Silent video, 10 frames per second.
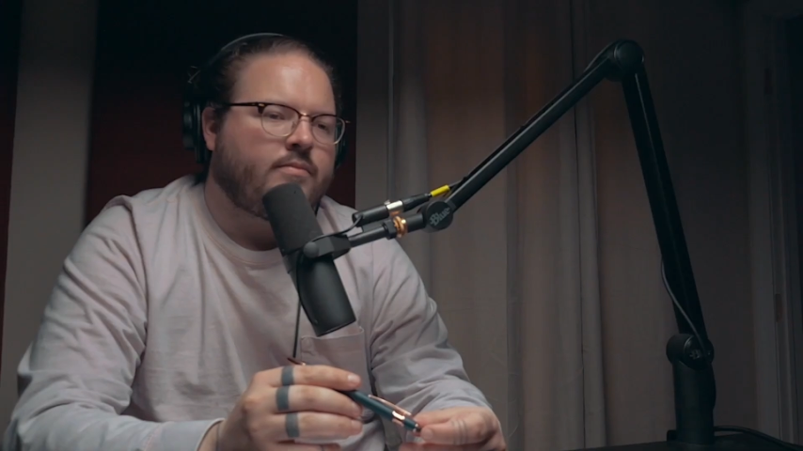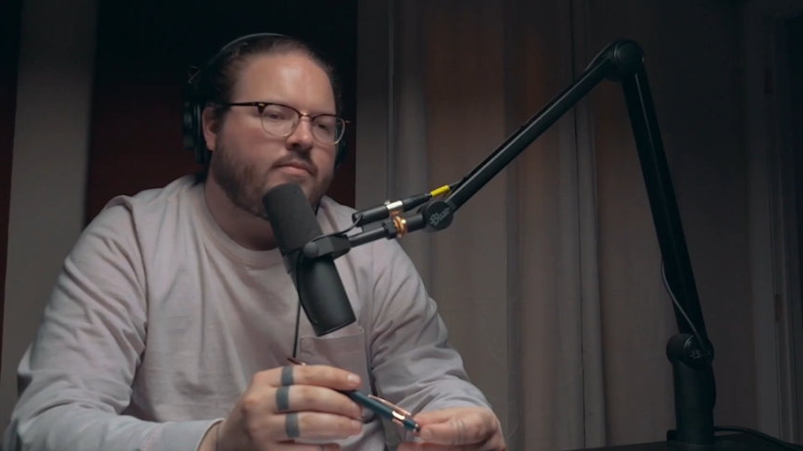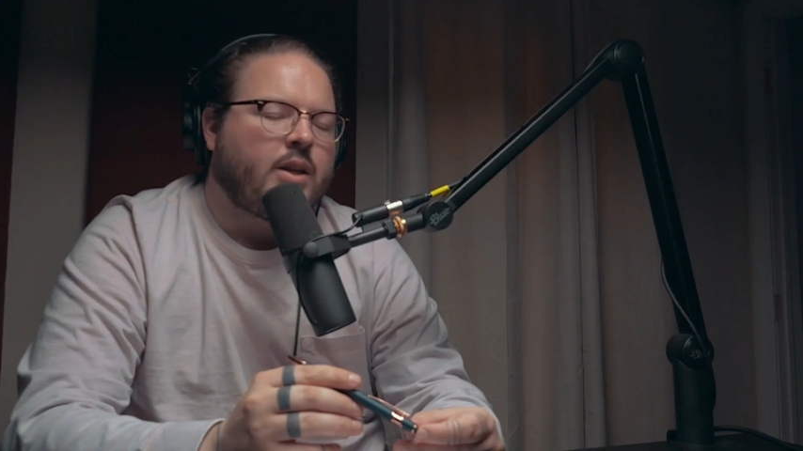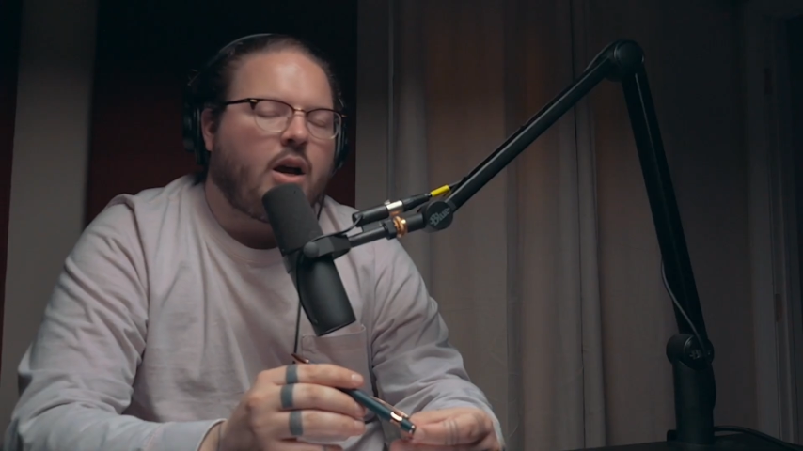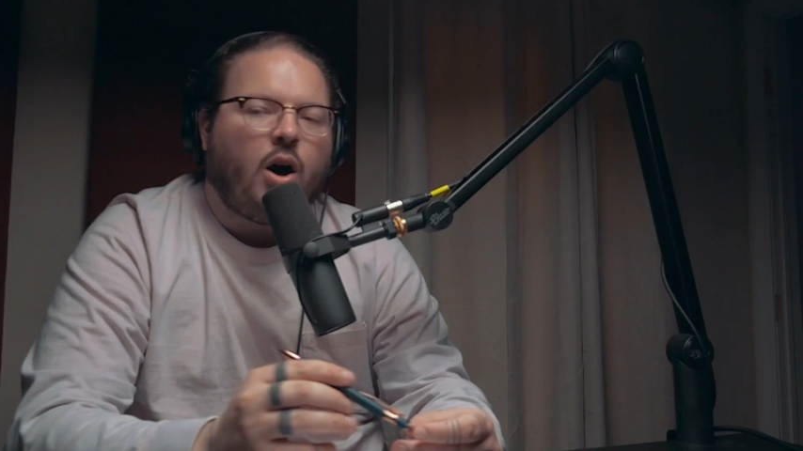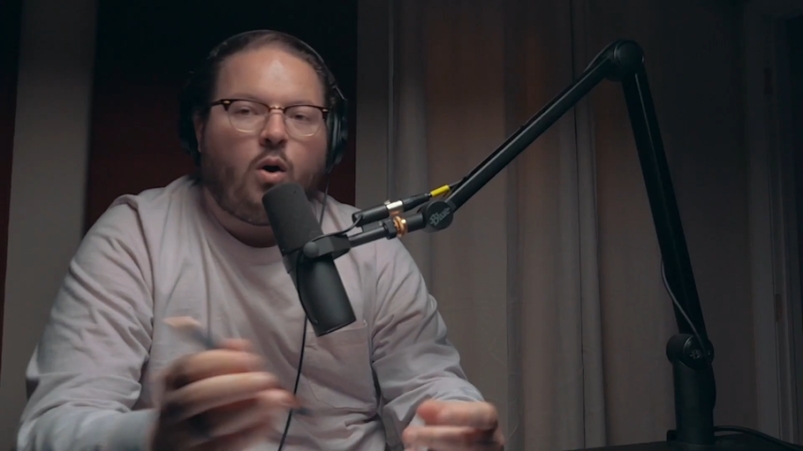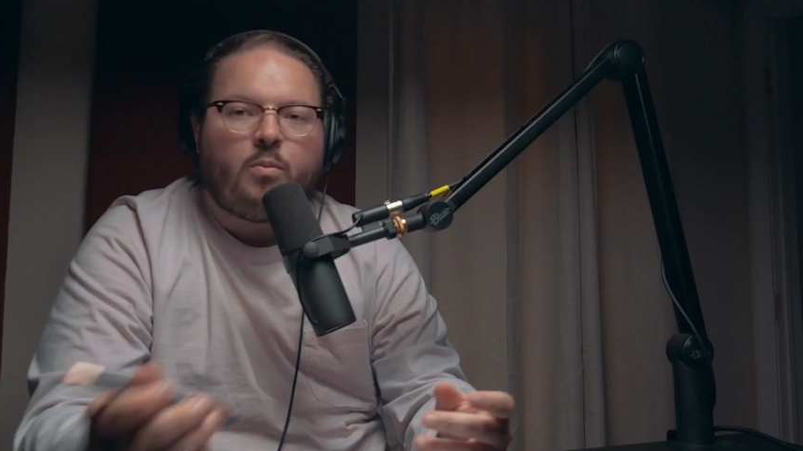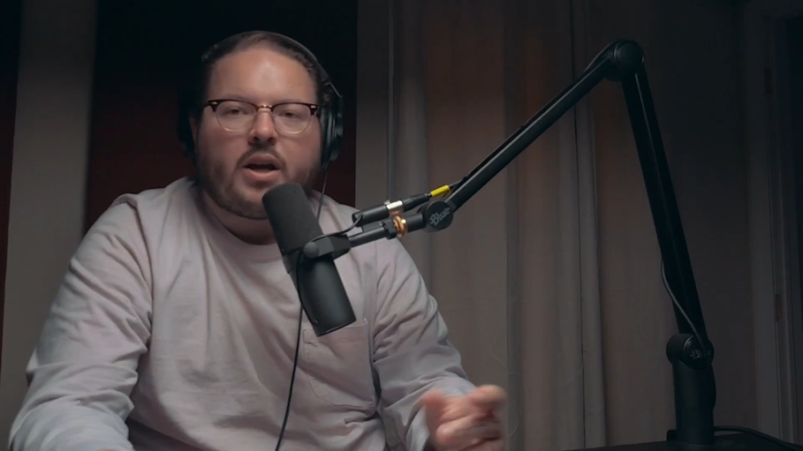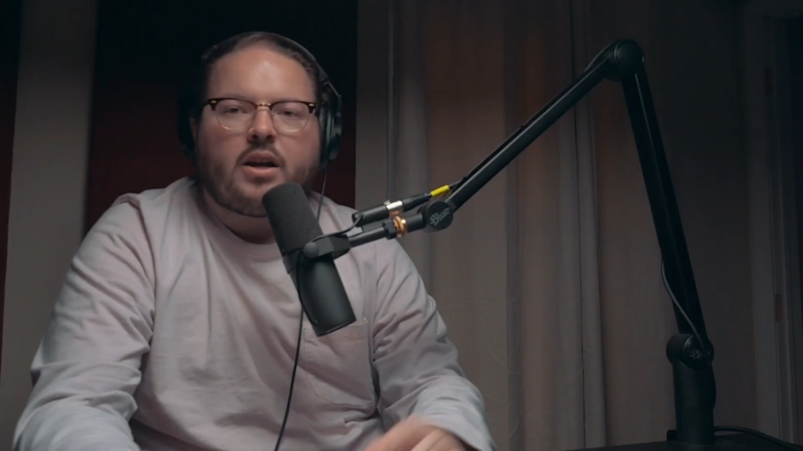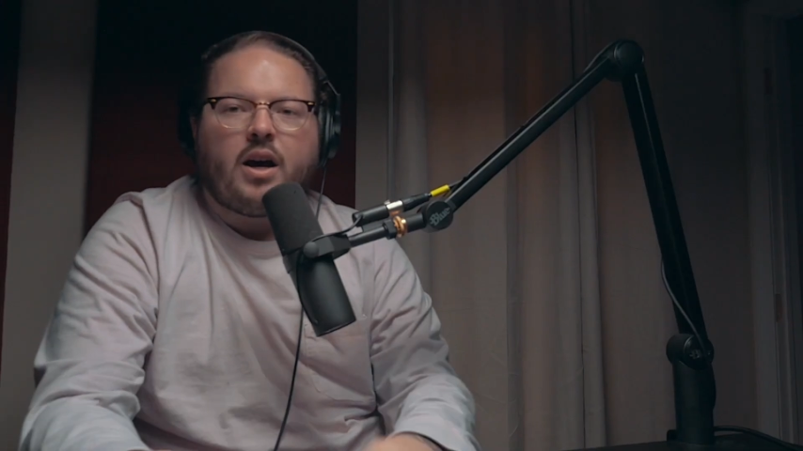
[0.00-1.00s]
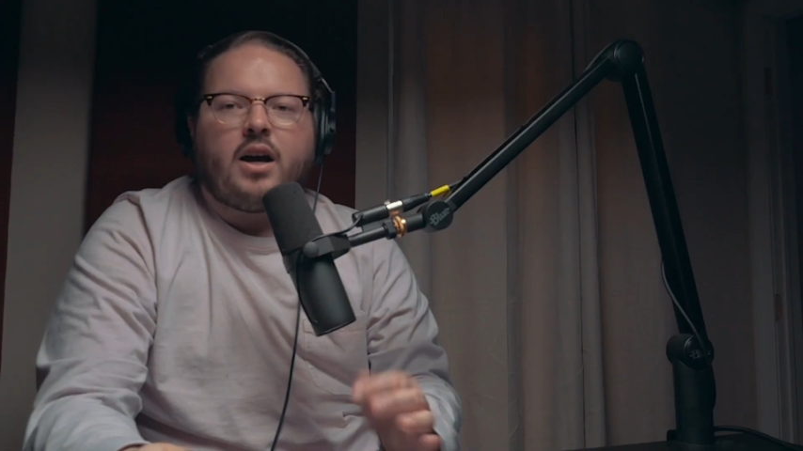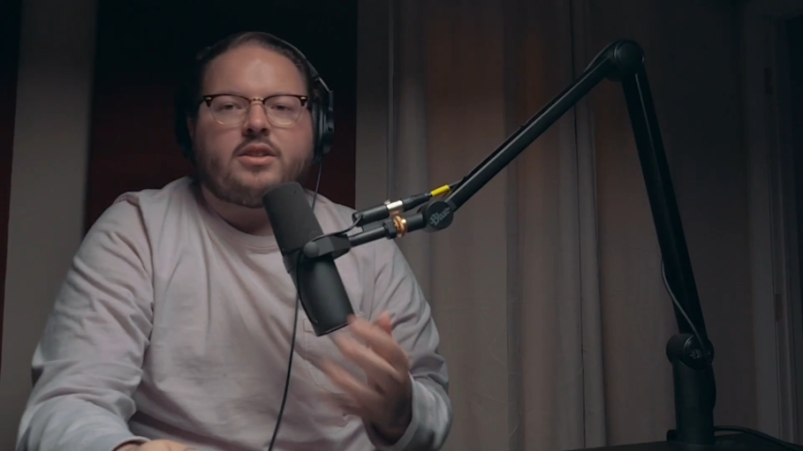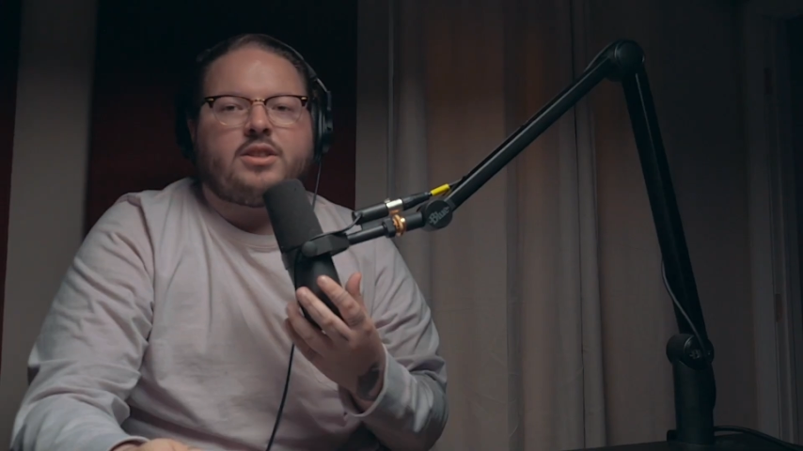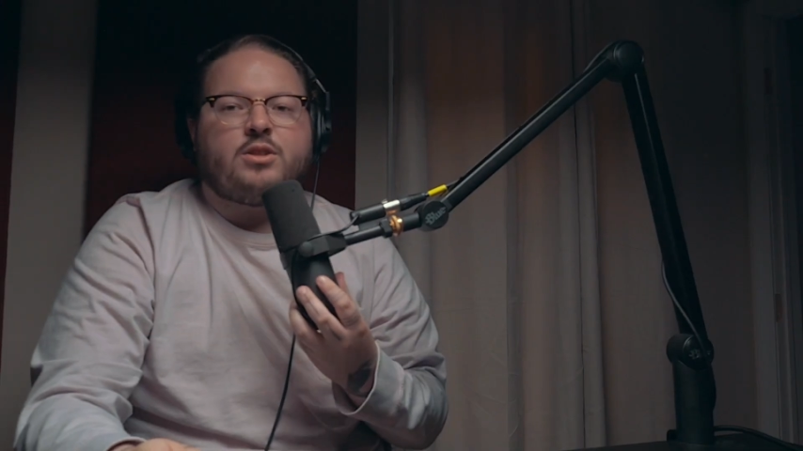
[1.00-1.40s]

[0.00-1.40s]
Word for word: the boys? Oh about, my gosh, um,